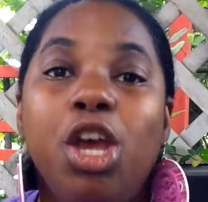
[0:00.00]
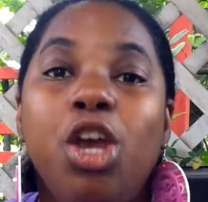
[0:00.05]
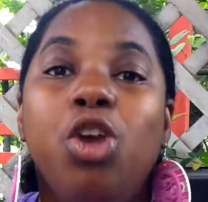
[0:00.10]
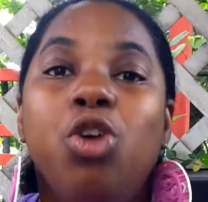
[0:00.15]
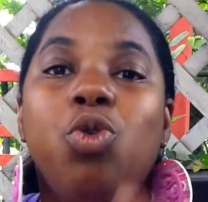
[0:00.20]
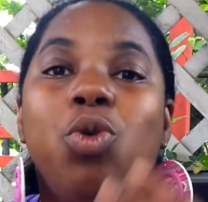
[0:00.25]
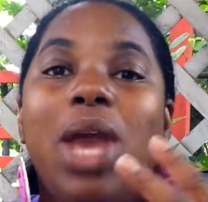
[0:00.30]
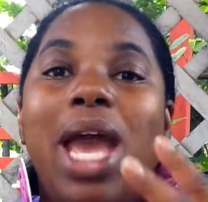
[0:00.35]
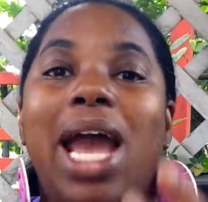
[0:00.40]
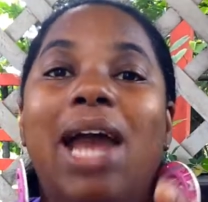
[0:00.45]

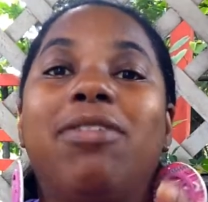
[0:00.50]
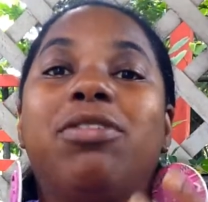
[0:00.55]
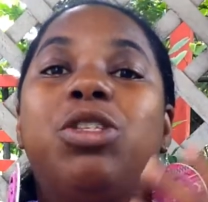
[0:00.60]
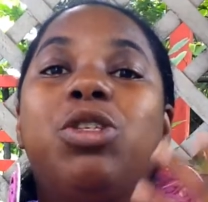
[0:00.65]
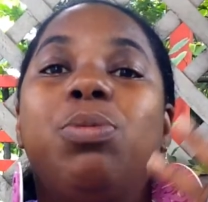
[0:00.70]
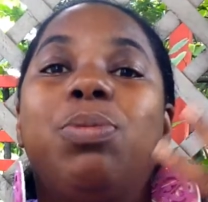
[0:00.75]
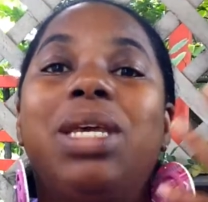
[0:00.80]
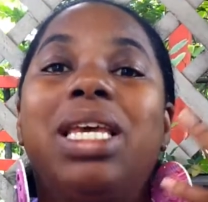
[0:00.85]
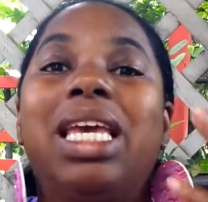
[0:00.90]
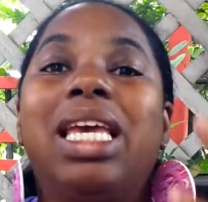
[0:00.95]
You have
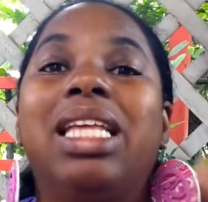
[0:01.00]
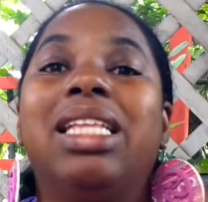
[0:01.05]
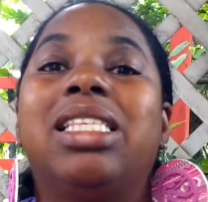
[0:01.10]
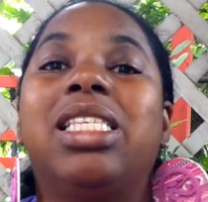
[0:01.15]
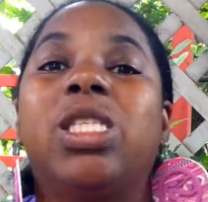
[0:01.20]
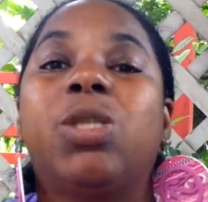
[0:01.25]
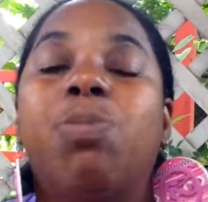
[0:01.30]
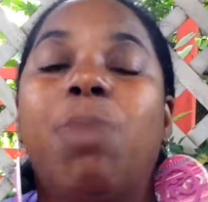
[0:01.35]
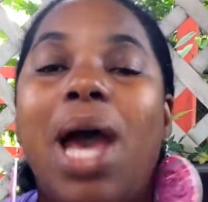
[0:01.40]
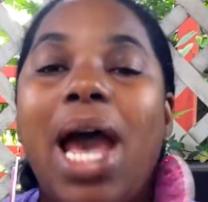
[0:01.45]
to be
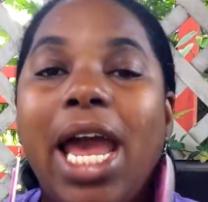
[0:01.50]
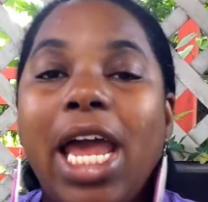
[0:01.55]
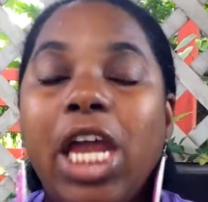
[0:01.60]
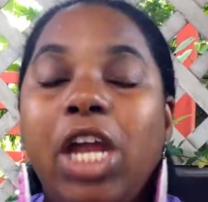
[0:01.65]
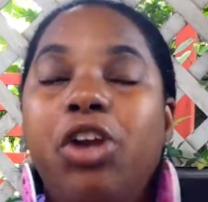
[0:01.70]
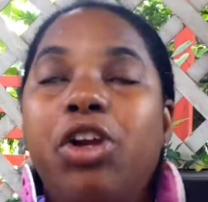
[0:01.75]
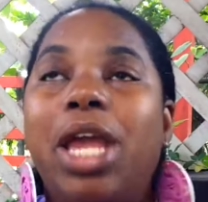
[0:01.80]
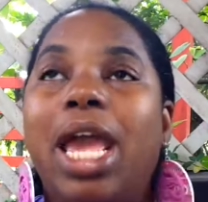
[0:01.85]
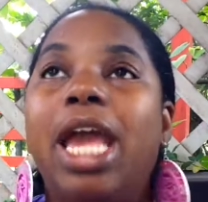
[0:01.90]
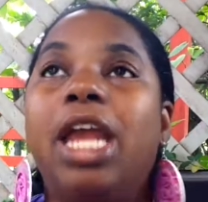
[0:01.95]

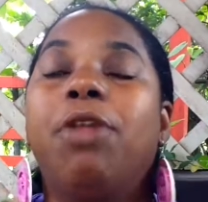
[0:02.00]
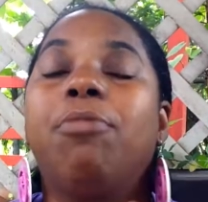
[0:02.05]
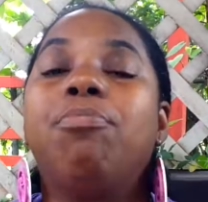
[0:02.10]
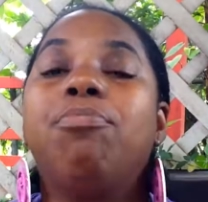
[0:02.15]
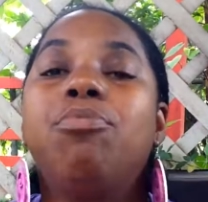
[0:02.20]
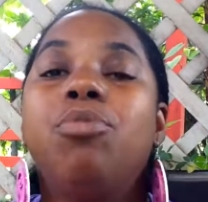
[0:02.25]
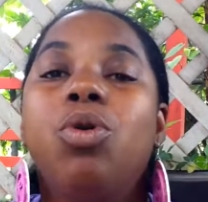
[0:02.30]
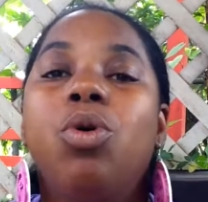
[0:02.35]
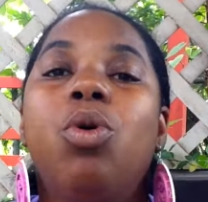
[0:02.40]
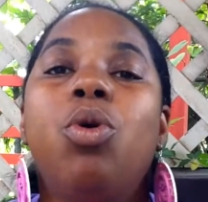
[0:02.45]
inspired
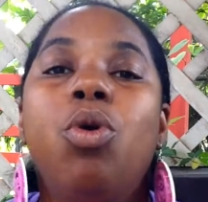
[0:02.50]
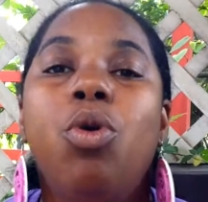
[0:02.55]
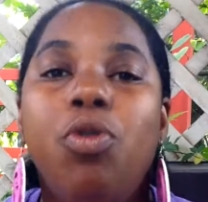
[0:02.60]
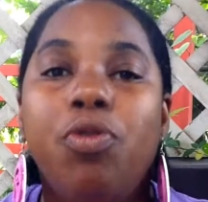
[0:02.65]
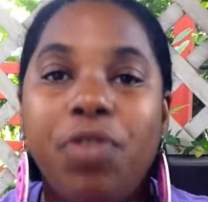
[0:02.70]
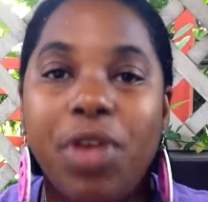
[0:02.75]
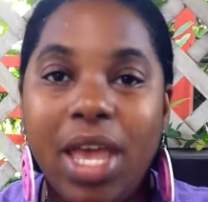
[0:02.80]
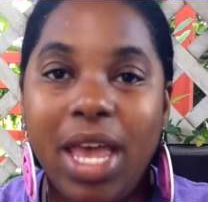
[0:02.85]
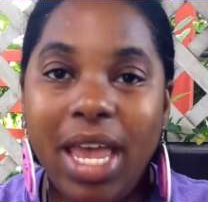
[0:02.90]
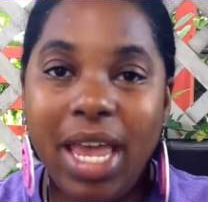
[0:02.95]
and
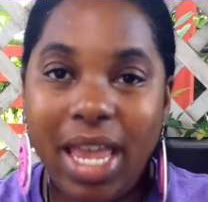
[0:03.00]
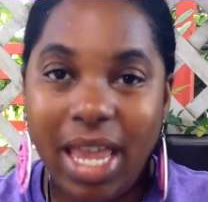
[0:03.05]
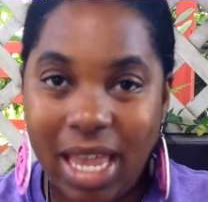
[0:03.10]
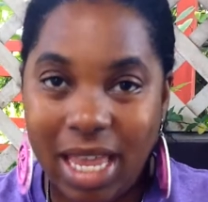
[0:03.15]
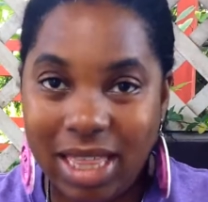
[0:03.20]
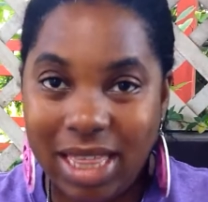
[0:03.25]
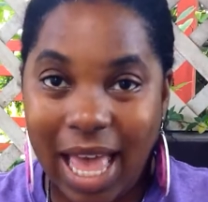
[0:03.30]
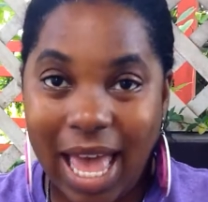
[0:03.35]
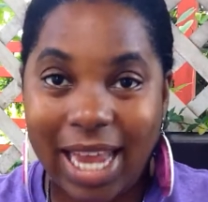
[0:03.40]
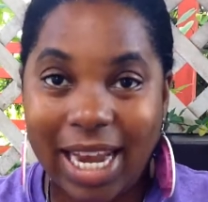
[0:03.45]
move
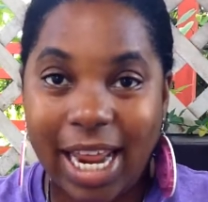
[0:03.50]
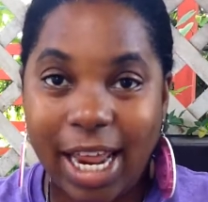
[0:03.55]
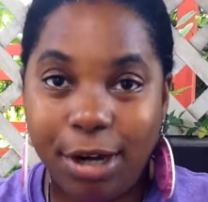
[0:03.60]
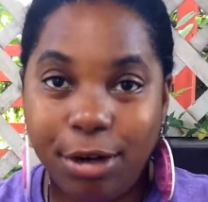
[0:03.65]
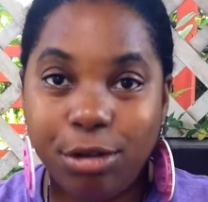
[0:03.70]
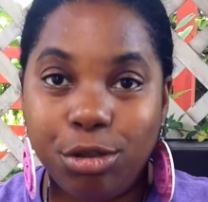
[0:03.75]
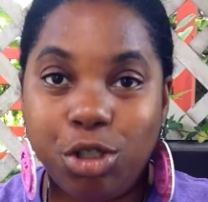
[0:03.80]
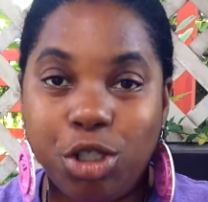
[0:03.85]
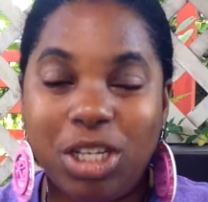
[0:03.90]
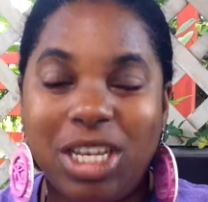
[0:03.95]
in that
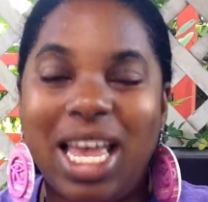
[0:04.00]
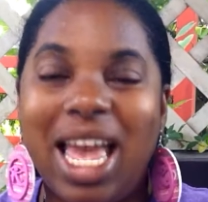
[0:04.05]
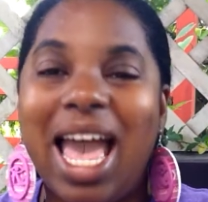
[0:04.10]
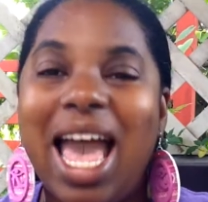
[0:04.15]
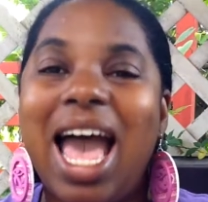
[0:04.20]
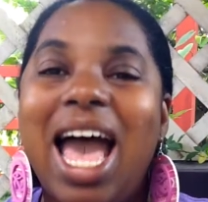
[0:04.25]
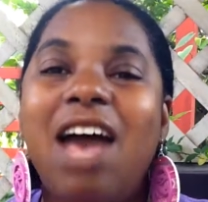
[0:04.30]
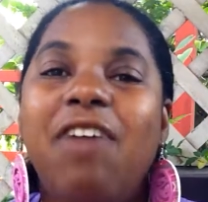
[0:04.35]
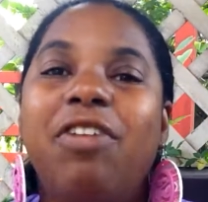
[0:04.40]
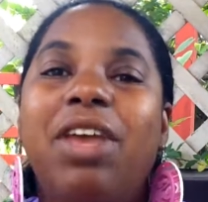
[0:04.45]
energy
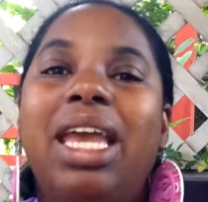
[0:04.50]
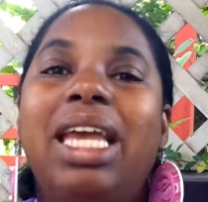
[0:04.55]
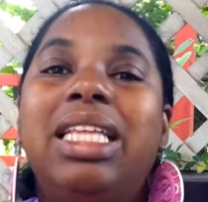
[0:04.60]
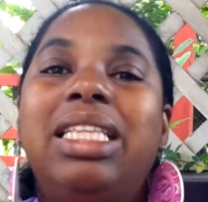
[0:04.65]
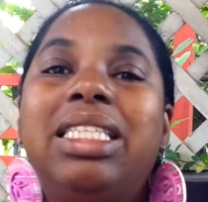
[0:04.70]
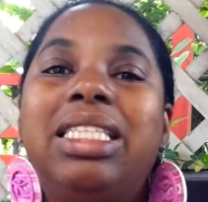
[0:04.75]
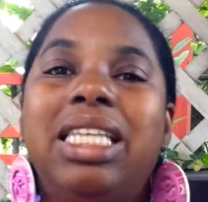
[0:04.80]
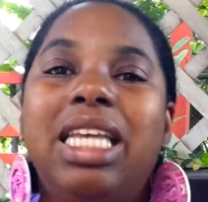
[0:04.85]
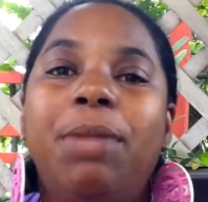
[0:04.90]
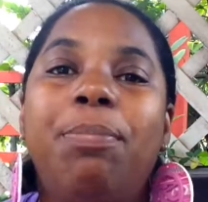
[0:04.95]
have a
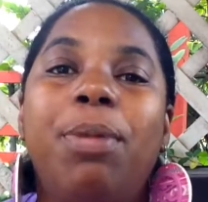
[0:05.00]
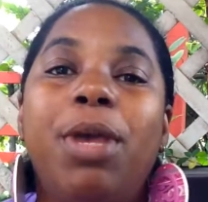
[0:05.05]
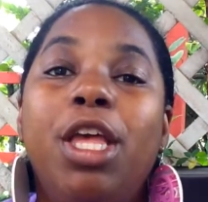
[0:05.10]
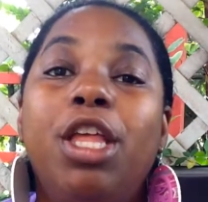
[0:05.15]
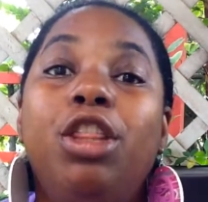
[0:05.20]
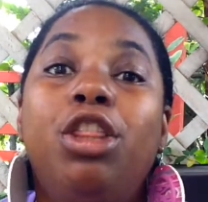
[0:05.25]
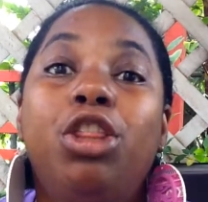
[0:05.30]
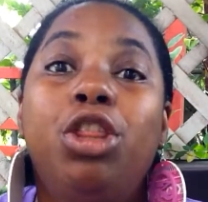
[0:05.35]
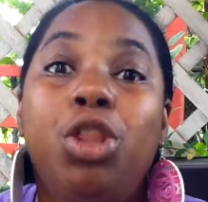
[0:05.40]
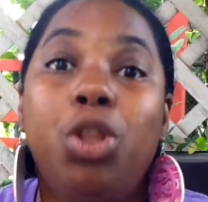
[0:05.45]
deep
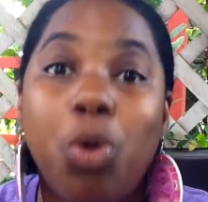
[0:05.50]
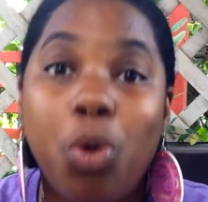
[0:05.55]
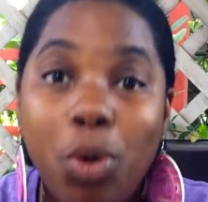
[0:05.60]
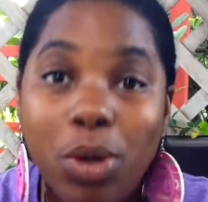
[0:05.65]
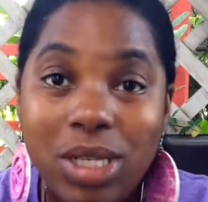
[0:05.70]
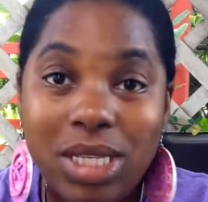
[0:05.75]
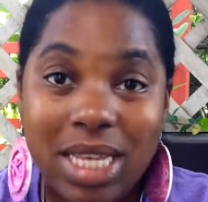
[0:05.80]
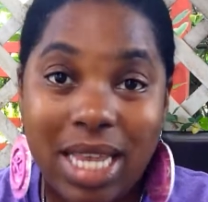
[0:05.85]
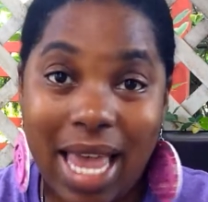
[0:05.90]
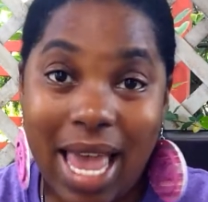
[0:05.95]

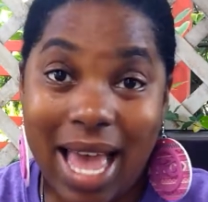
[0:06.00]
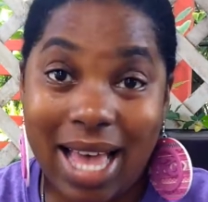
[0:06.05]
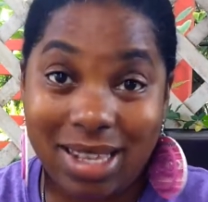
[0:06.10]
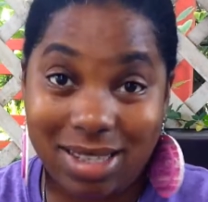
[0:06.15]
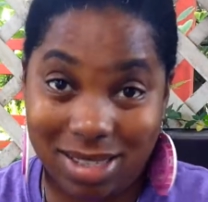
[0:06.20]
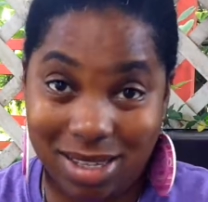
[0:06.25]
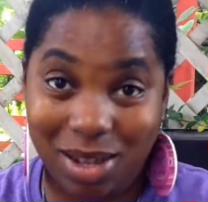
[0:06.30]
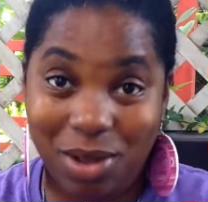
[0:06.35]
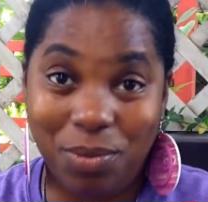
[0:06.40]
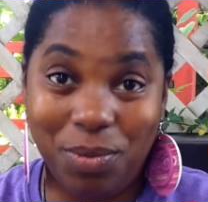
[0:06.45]

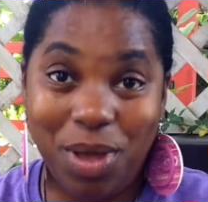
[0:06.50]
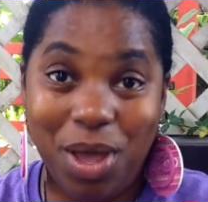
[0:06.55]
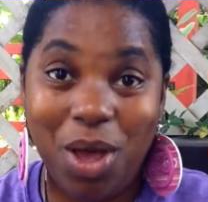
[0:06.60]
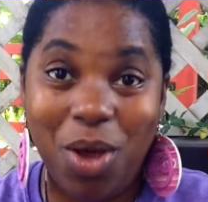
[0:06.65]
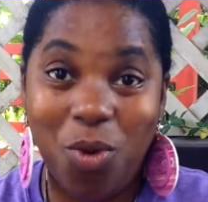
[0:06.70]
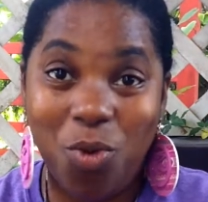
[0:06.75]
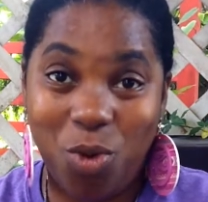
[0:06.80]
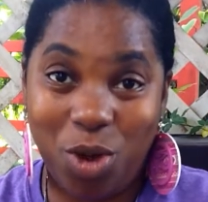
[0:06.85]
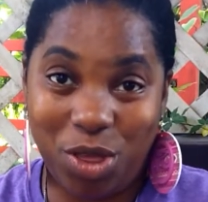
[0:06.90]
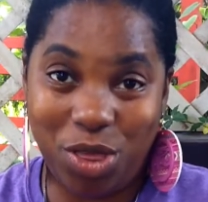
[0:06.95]
enthusiasm
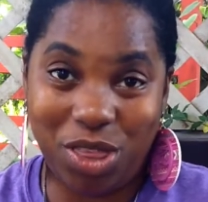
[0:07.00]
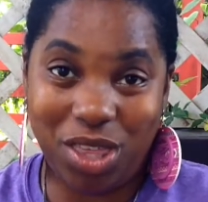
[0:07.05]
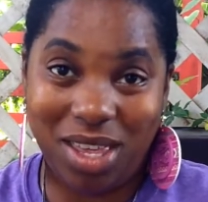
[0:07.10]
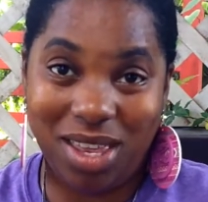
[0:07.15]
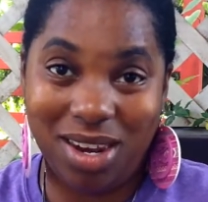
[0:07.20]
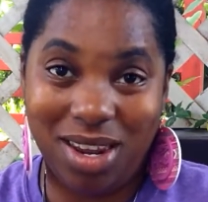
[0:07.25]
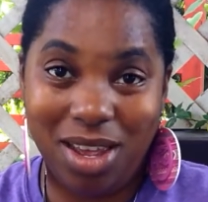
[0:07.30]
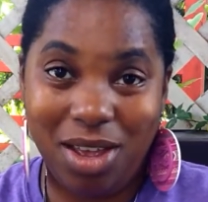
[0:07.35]
with it